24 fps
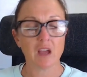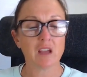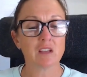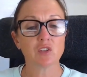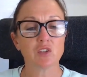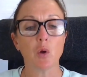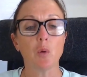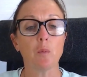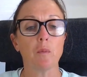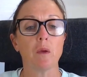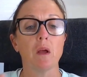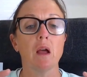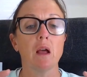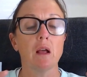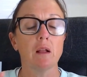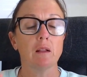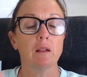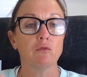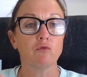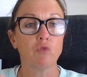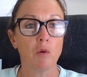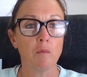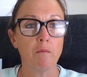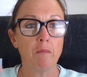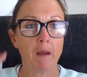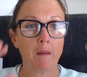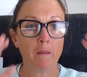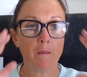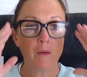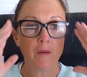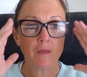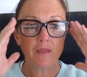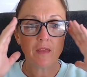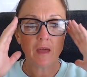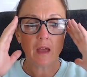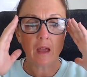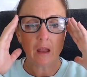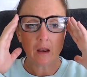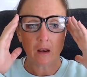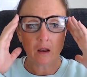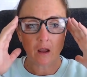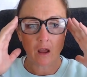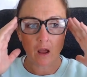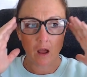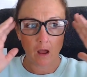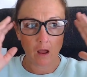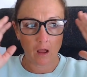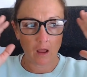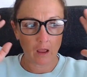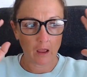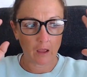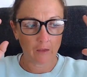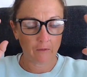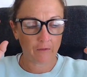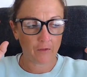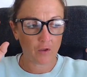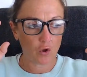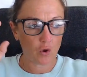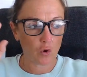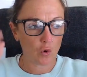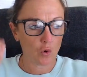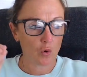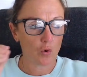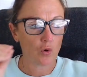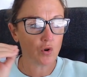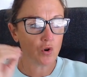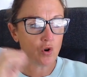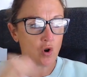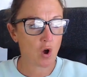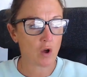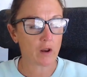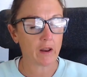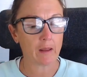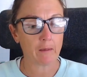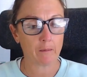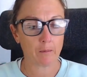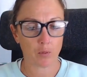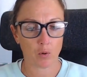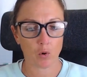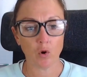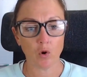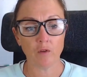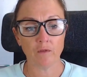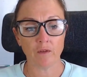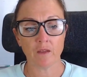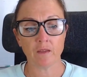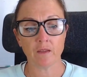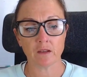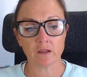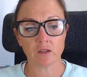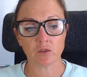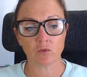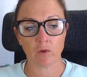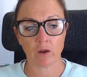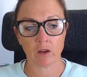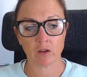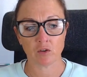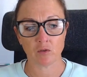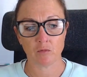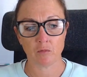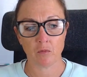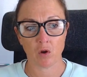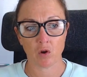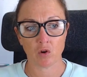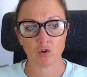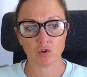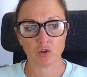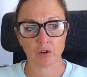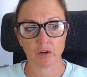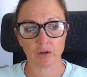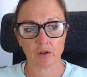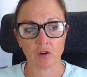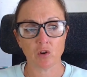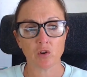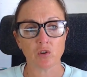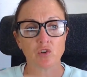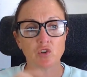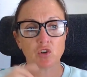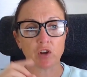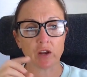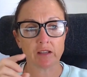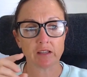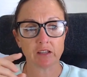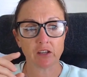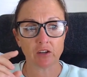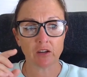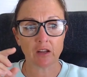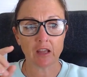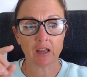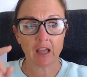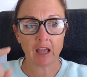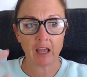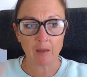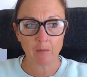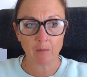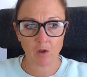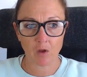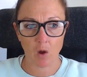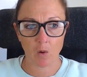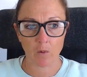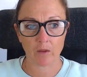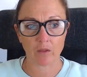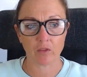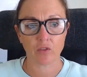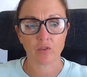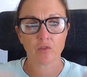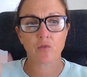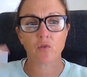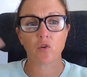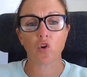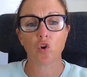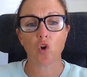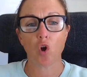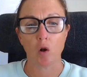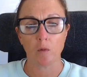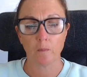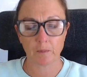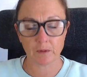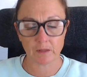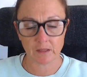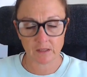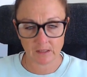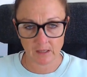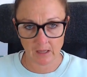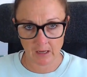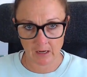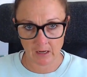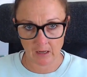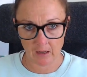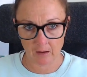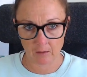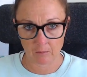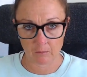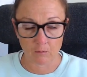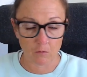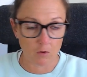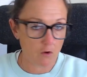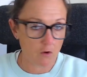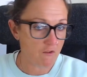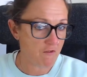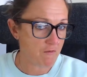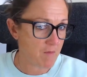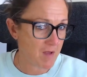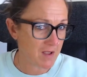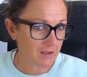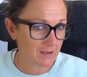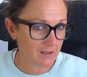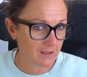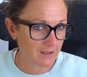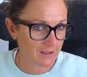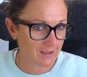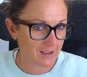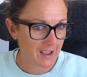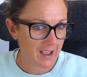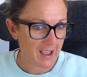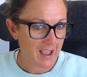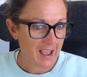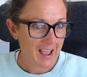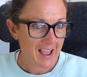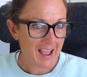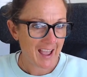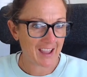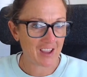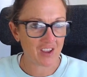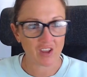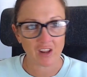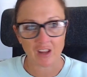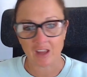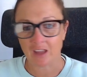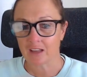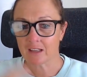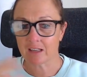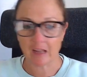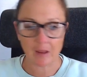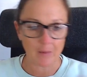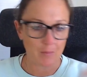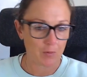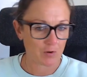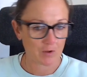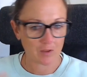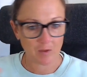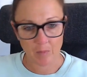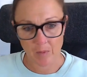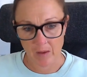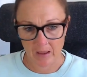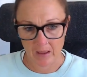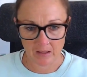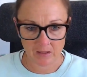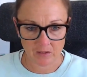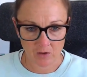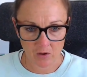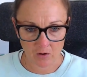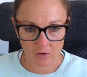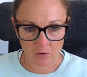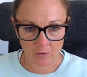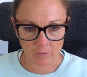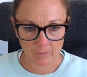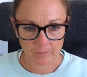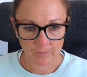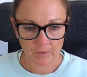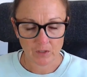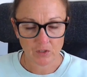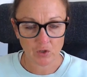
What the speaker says: So remember that if you're not improving this range of motion, you're just going to keep going through compensating movements and you're going to get deeper into the pain cycle.